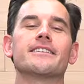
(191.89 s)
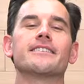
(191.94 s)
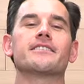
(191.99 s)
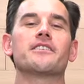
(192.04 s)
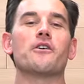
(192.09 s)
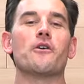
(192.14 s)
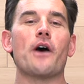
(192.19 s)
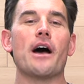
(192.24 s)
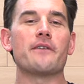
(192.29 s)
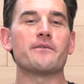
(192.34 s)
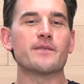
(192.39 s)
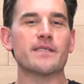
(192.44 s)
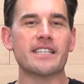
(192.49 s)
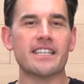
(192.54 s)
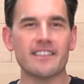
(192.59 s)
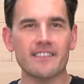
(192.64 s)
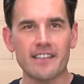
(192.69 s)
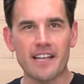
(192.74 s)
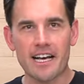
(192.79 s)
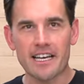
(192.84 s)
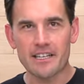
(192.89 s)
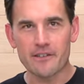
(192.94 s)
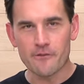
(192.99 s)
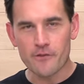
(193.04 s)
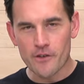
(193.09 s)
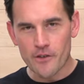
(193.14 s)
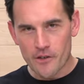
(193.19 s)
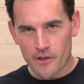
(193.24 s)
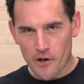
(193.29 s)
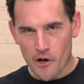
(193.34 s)
So I've seen a lot
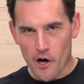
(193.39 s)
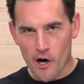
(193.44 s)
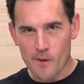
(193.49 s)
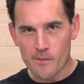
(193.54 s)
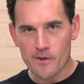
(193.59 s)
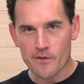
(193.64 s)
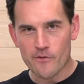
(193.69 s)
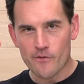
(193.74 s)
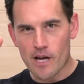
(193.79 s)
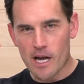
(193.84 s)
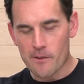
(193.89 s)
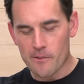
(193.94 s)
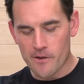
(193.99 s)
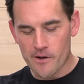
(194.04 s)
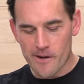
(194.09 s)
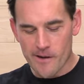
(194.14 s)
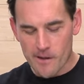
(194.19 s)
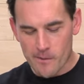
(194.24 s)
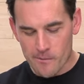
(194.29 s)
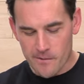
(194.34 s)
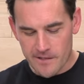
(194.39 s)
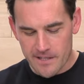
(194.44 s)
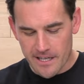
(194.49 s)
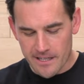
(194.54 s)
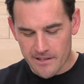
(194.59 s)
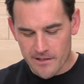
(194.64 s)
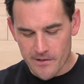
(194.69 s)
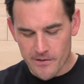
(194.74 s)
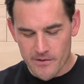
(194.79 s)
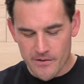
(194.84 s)
of carbon fiber knuckle
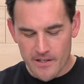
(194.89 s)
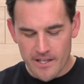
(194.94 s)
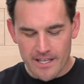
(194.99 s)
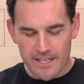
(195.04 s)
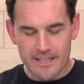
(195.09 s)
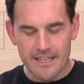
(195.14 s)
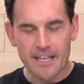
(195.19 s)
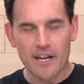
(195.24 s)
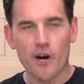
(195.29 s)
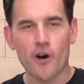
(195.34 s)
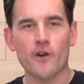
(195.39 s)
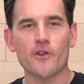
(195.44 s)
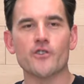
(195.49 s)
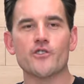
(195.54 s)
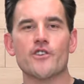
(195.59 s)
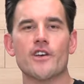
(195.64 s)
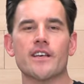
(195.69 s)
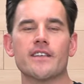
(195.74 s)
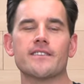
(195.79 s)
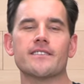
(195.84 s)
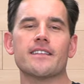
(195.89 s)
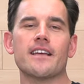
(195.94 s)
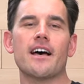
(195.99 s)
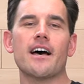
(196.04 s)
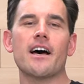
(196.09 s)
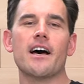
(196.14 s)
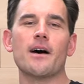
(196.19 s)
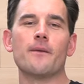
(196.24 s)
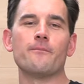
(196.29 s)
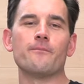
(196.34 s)
protectors that are just
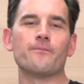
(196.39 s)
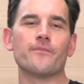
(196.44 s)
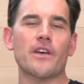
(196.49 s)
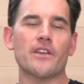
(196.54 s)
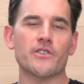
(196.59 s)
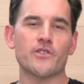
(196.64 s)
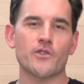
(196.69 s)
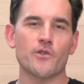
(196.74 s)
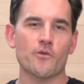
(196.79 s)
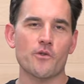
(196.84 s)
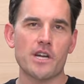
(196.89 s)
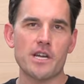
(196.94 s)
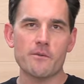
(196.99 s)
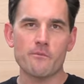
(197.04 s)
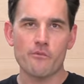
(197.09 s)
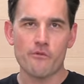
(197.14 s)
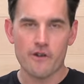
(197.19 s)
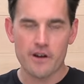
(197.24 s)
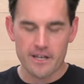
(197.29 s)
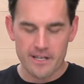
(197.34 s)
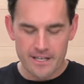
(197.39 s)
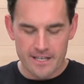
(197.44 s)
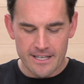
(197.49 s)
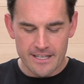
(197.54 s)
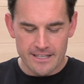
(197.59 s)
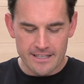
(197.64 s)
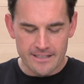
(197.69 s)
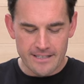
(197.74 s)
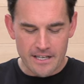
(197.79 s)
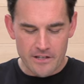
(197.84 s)
a screen print.
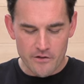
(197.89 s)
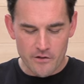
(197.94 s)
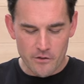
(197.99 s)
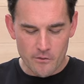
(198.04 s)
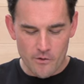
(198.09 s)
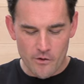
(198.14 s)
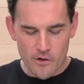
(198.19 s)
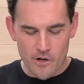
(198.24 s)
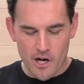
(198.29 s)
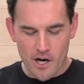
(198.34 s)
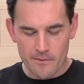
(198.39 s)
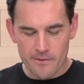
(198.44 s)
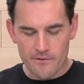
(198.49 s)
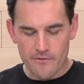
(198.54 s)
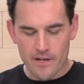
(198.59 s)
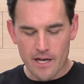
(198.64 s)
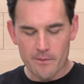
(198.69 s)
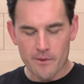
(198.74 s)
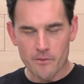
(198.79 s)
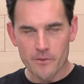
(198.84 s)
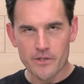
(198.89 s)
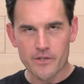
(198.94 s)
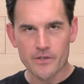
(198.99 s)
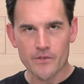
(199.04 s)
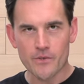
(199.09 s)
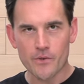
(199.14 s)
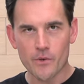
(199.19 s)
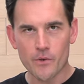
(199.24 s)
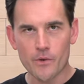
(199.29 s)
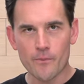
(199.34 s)
This is actually real carbon fiber, which
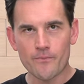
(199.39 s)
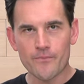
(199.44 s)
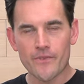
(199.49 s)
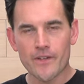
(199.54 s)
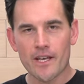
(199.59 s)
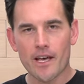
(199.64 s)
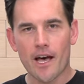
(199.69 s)
is cool.